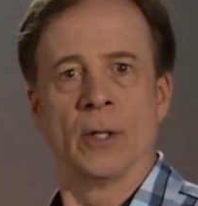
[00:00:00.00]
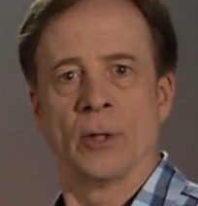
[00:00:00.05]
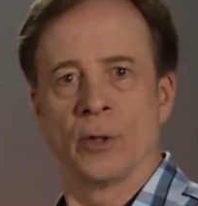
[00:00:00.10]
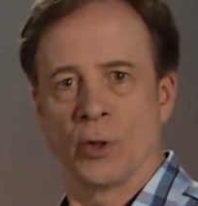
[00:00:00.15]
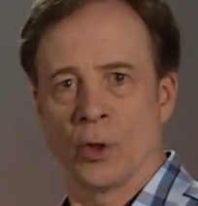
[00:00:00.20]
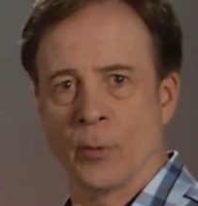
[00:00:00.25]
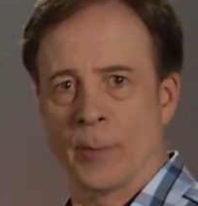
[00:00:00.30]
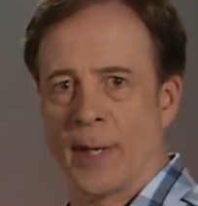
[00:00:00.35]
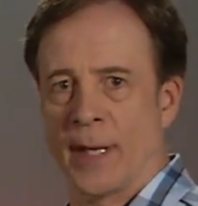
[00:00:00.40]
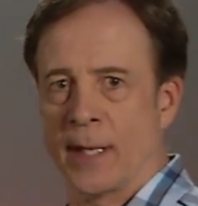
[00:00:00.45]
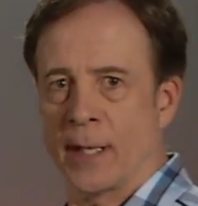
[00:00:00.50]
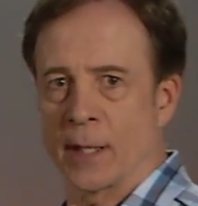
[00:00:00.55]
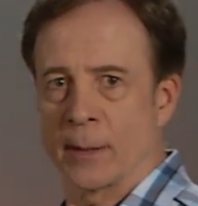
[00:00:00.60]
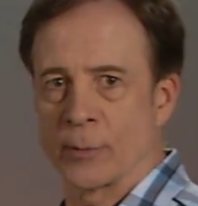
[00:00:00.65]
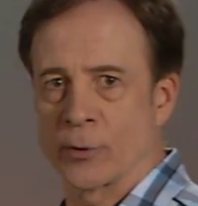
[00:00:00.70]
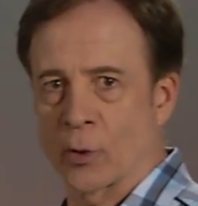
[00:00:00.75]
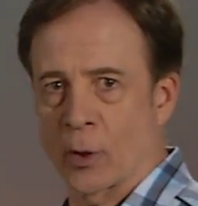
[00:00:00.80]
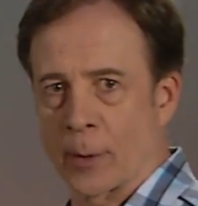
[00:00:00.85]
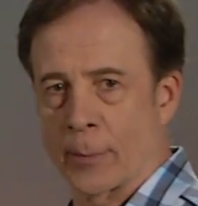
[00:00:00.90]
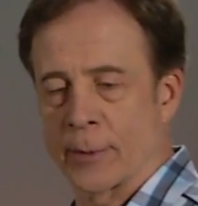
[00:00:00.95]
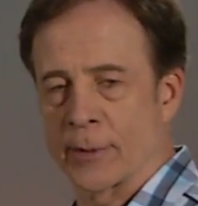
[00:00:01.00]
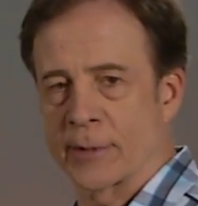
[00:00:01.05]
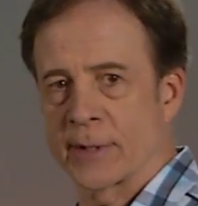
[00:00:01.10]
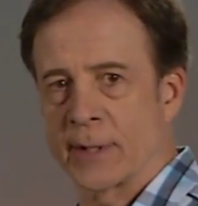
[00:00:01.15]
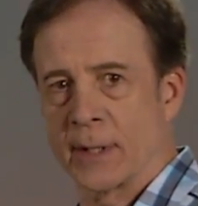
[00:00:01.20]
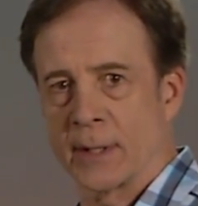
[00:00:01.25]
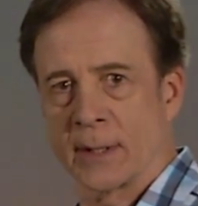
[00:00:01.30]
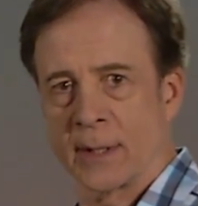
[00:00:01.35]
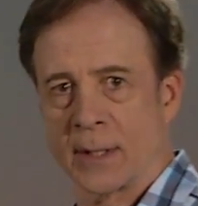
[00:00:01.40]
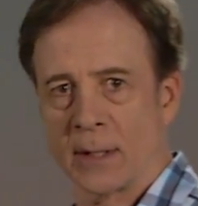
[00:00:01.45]
Too many absorbers
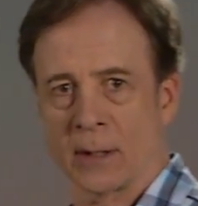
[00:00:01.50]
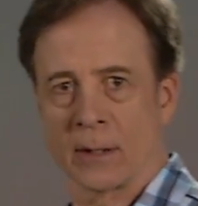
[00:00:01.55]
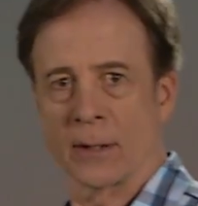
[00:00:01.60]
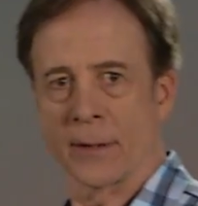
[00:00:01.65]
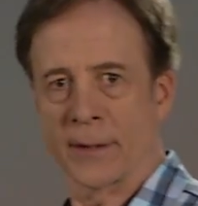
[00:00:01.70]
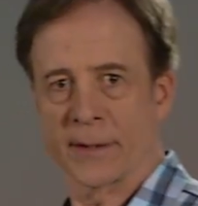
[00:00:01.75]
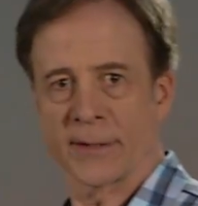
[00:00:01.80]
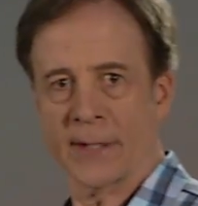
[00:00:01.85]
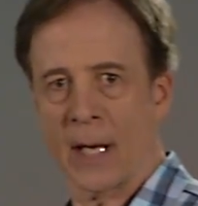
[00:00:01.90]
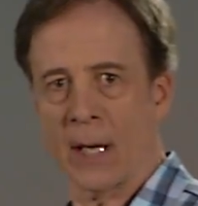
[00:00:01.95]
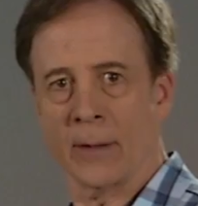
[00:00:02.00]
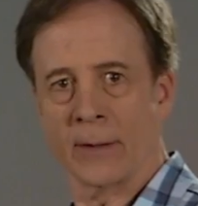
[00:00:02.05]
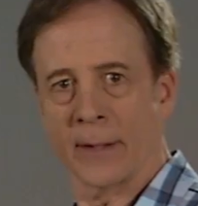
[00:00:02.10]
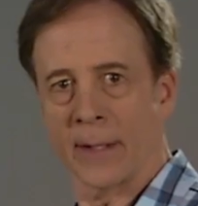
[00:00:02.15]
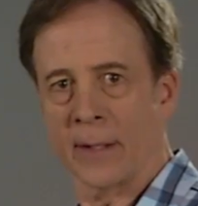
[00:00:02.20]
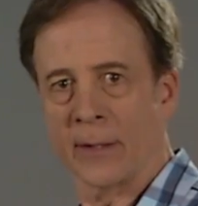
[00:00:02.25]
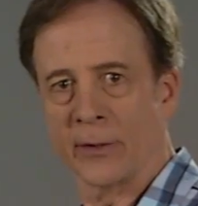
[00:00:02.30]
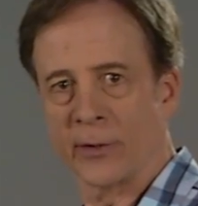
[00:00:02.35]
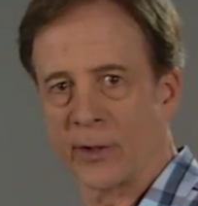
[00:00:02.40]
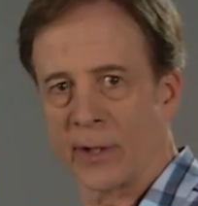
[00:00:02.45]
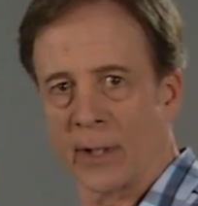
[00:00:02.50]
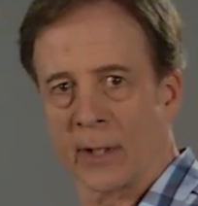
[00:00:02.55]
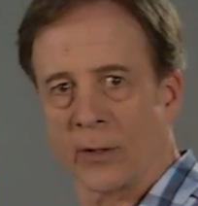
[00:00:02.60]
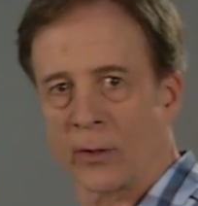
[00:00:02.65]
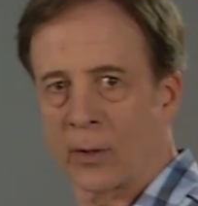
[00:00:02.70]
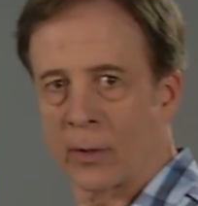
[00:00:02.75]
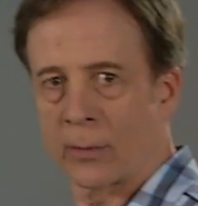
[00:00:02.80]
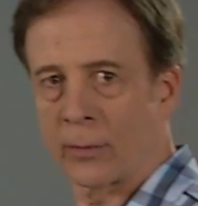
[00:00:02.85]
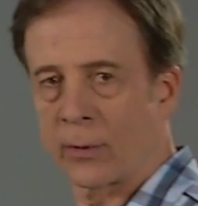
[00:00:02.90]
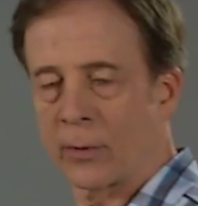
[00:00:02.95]
can kill the sound energy in
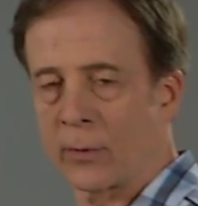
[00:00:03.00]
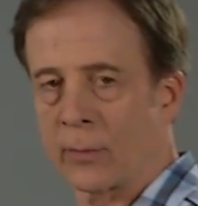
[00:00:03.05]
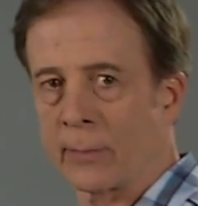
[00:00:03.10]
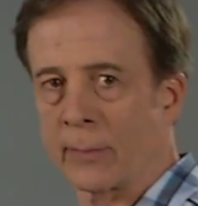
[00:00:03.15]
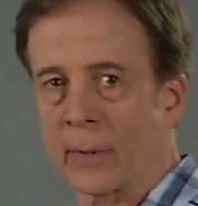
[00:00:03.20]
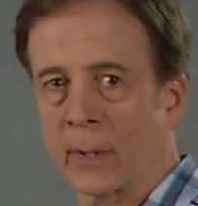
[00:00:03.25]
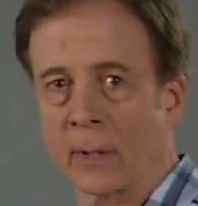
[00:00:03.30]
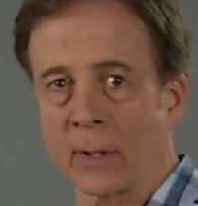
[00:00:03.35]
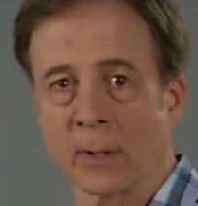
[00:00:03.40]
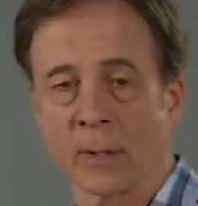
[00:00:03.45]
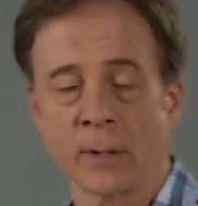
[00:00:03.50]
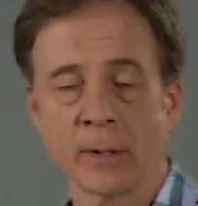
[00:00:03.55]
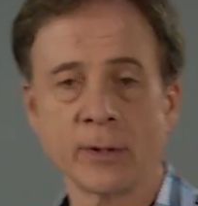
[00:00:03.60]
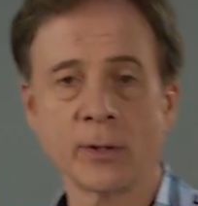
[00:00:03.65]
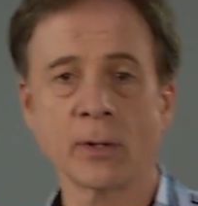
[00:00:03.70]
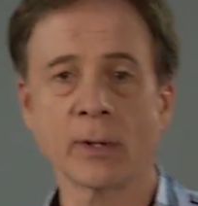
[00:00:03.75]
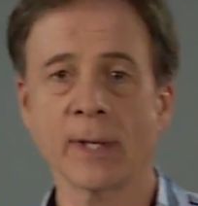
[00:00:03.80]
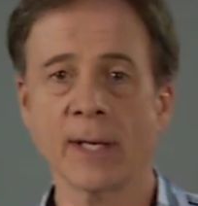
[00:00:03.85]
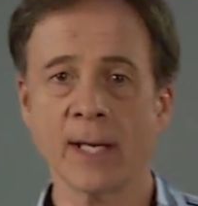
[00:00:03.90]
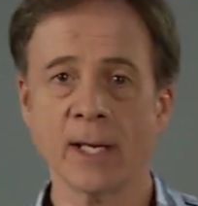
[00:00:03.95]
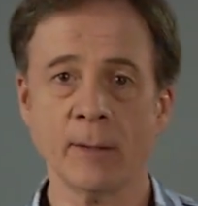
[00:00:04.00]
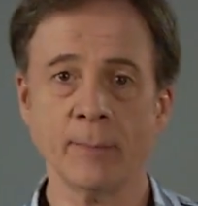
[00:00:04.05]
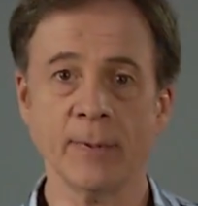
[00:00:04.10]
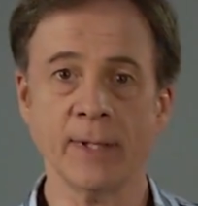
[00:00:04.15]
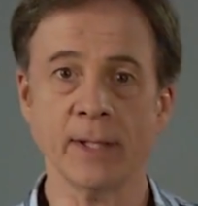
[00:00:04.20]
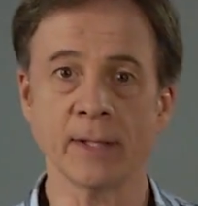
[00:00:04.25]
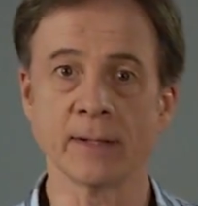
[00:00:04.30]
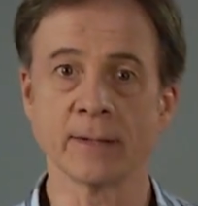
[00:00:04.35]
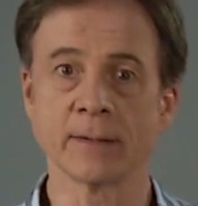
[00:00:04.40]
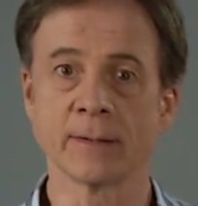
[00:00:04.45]
your room, your
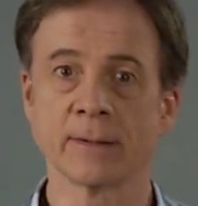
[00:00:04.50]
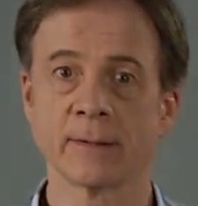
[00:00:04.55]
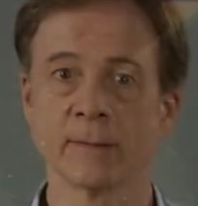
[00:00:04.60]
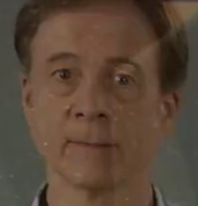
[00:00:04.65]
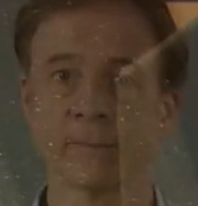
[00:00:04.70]
ambience.